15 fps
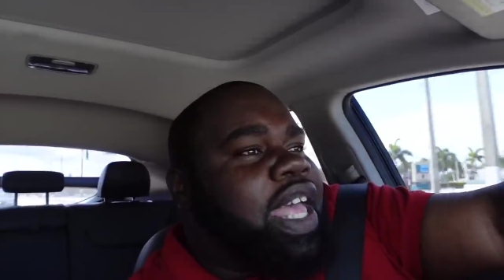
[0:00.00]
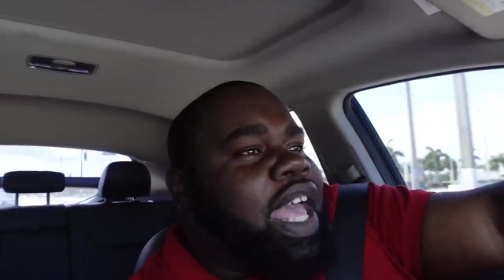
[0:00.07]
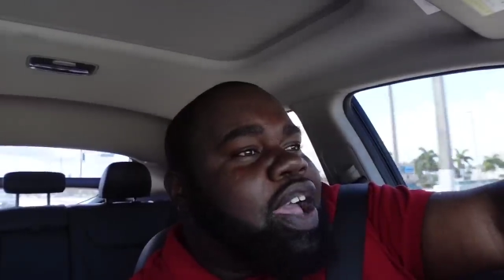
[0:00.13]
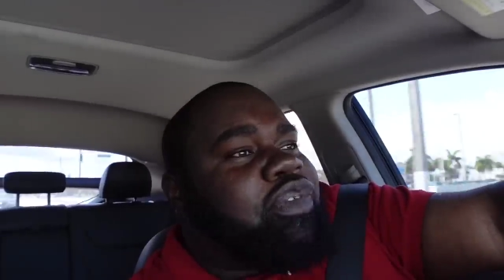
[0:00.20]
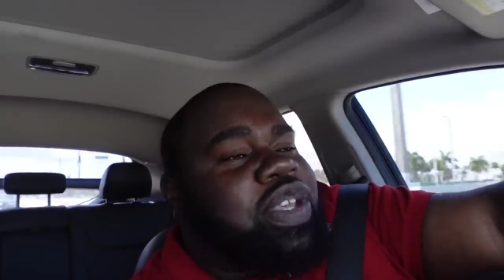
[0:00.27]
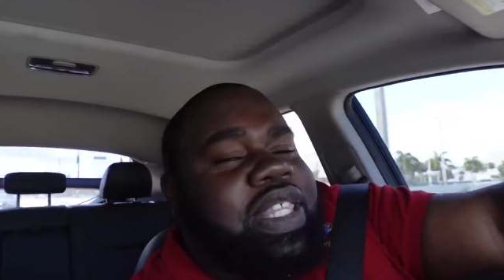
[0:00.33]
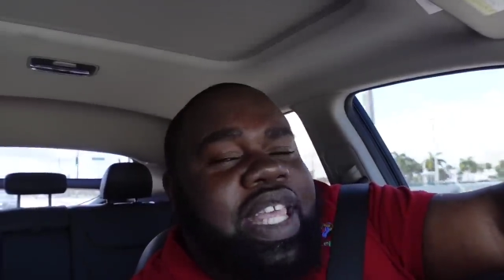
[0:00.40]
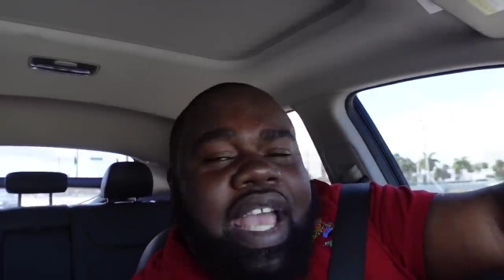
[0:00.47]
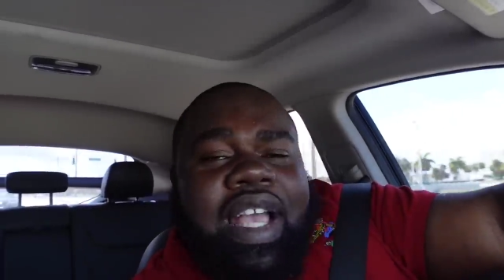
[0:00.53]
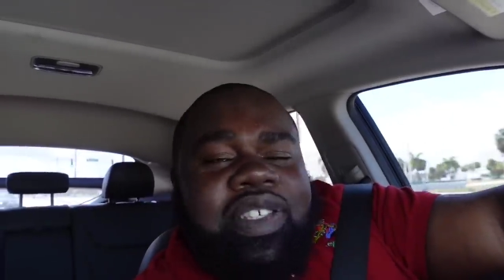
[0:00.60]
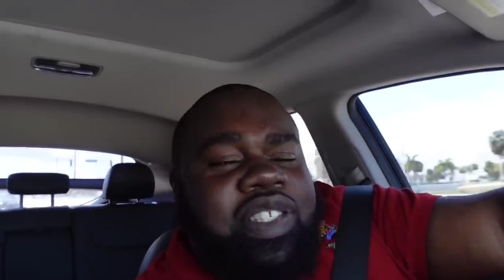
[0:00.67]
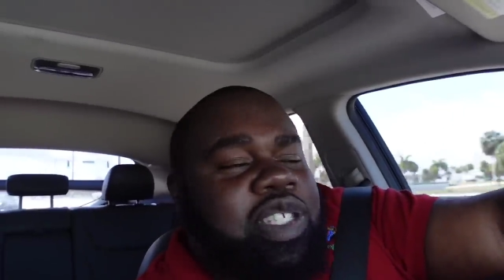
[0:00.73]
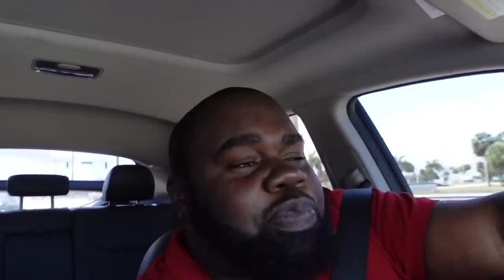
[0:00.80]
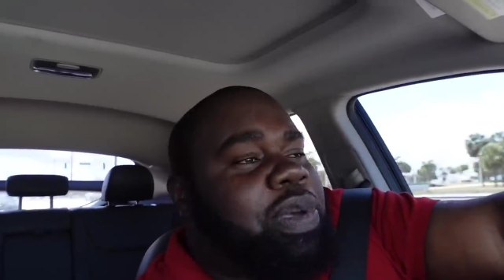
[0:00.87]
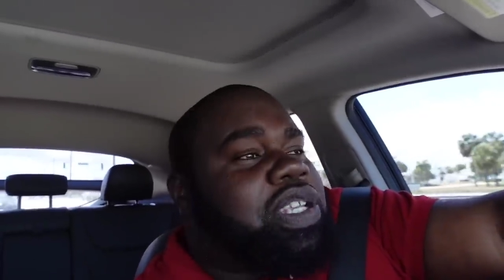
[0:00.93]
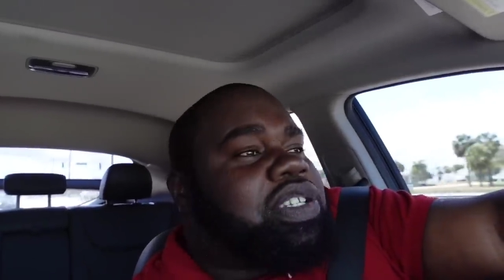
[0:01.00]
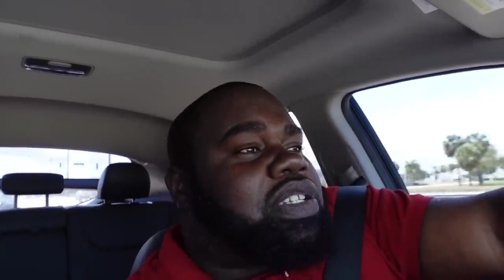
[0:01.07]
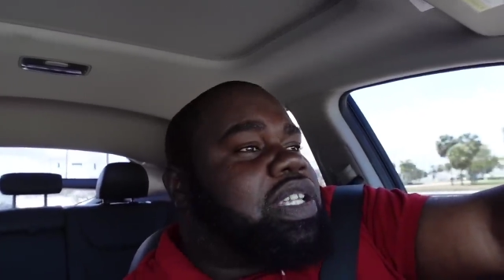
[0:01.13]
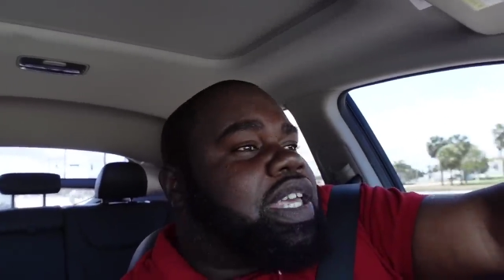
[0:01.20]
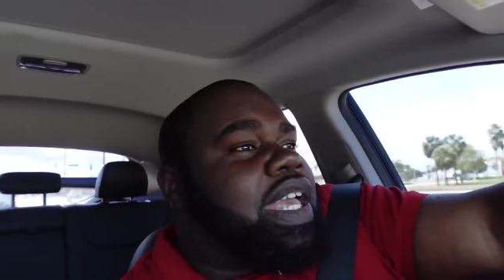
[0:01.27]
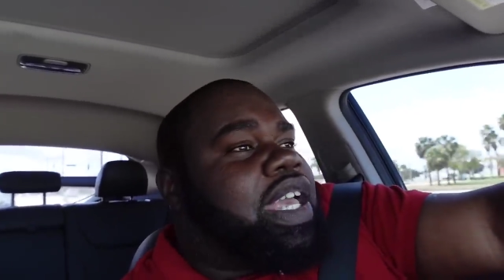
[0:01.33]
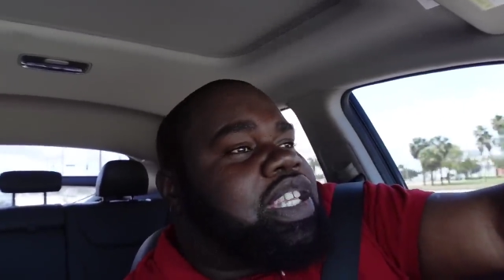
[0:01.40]
Every day is a special
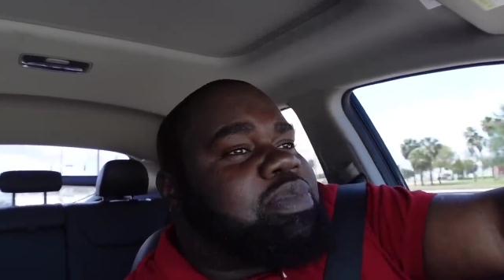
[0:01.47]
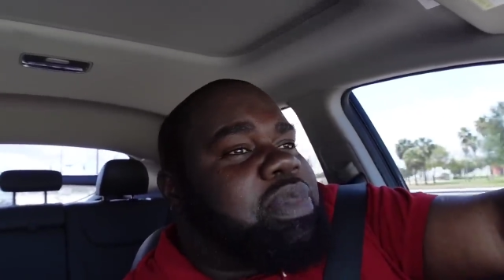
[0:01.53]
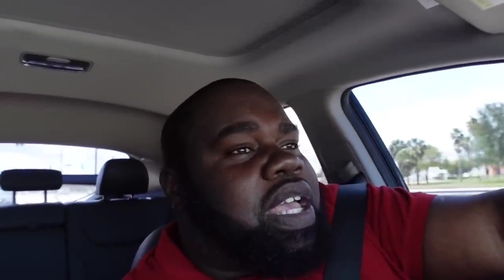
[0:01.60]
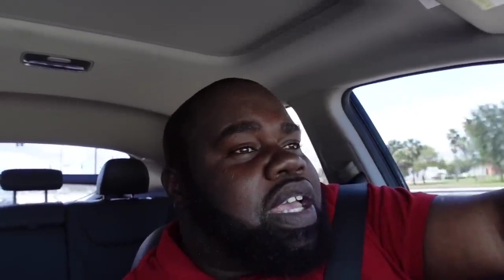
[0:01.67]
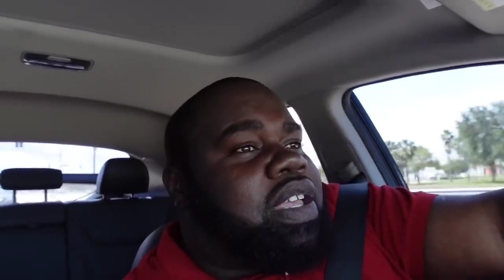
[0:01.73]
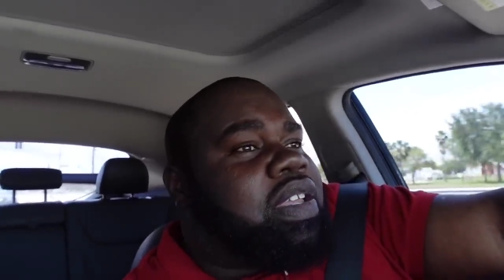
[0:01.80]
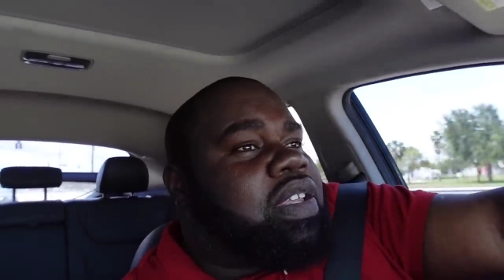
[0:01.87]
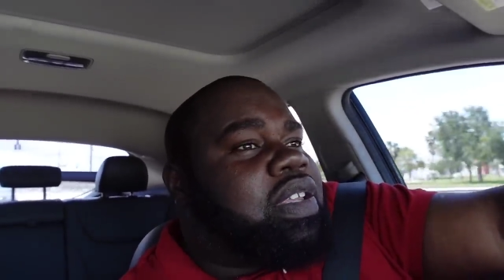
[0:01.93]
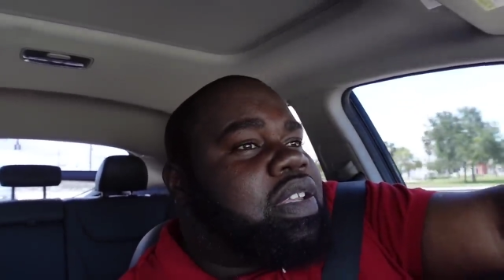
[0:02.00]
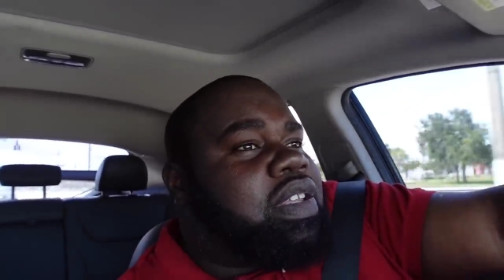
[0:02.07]
occasion, man.